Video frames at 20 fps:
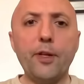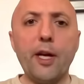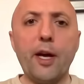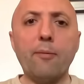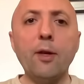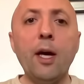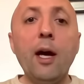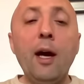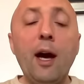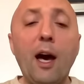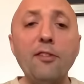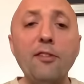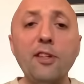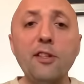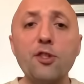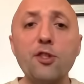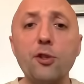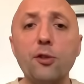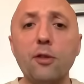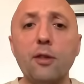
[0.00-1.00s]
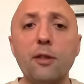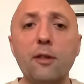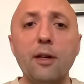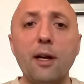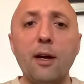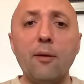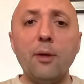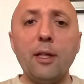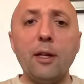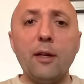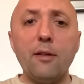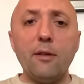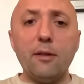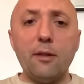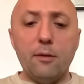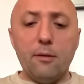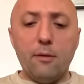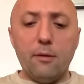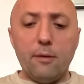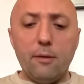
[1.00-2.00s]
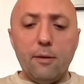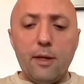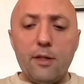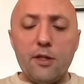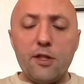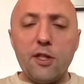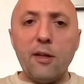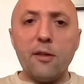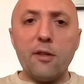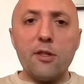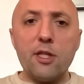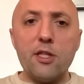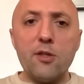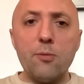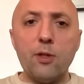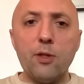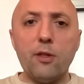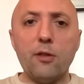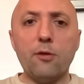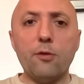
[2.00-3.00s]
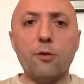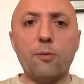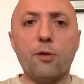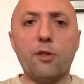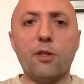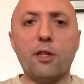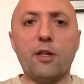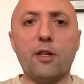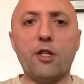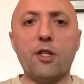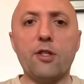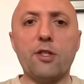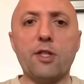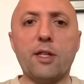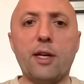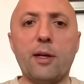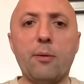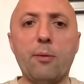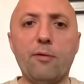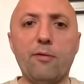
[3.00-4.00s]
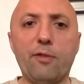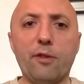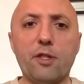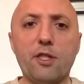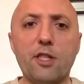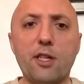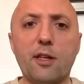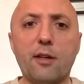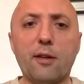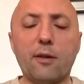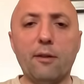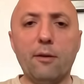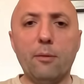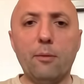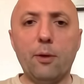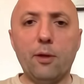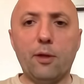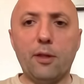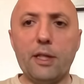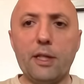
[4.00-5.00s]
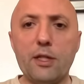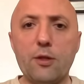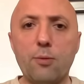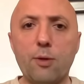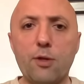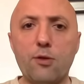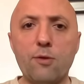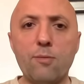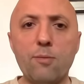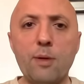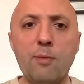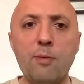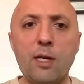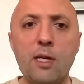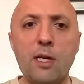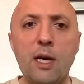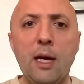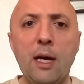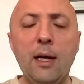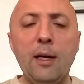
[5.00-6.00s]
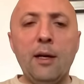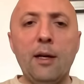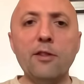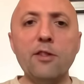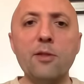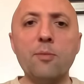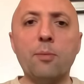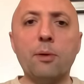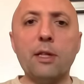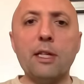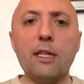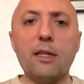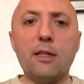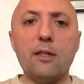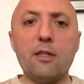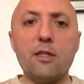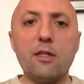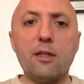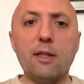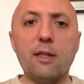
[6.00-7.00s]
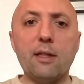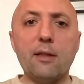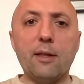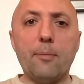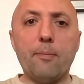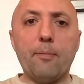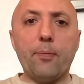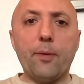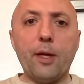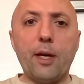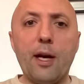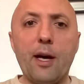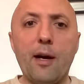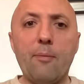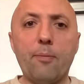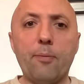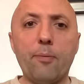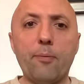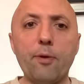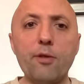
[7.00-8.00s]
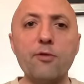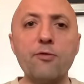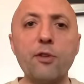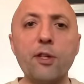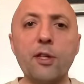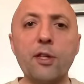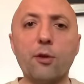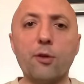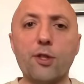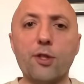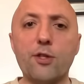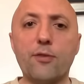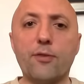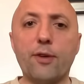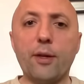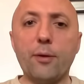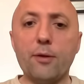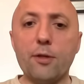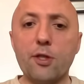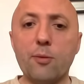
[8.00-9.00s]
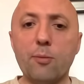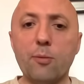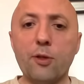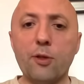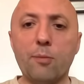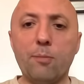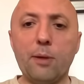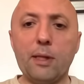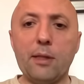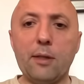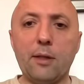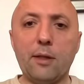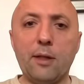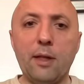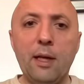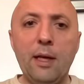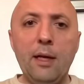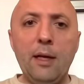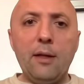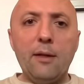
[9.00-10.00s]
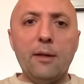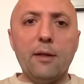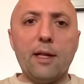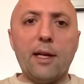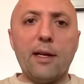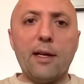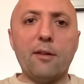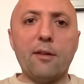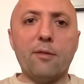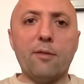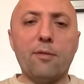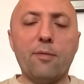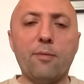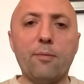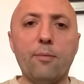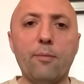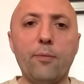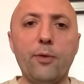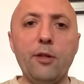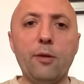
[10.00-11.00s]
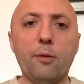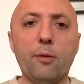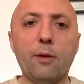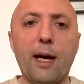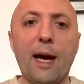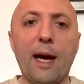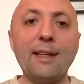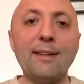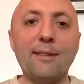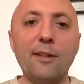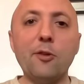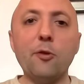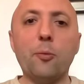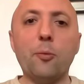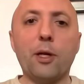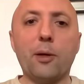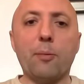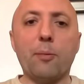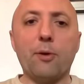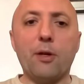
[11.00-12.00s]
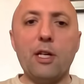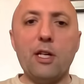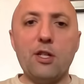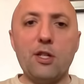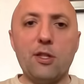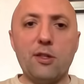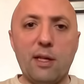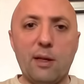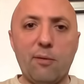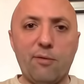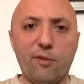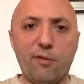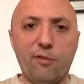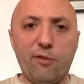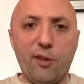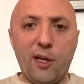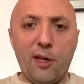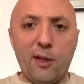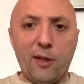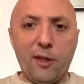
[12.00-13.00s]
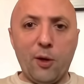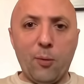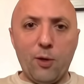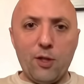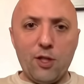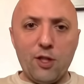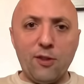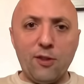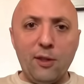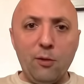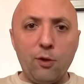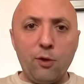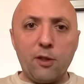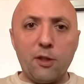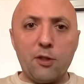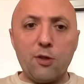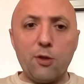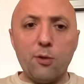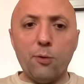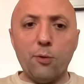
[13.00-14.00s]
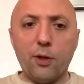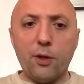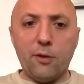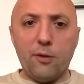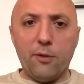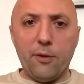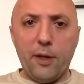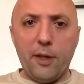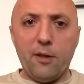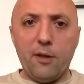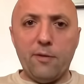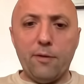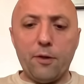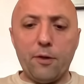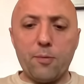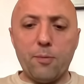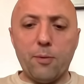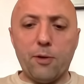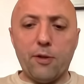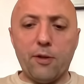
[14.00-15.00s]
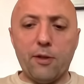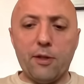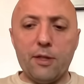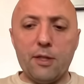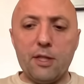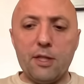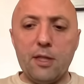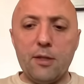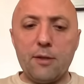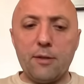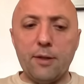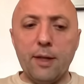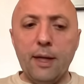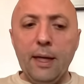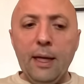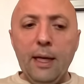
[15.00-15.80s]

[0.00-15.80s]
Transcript: Yeah, I think so. I mean, at the start of the season, we did those predictions and I went for sixth with Leeds, which was maybe underplaying it slightly. But I was very conscious of how the summer had been and the lack of, you know, ideal preparation time for Farker, which I think really told in the first month of the season.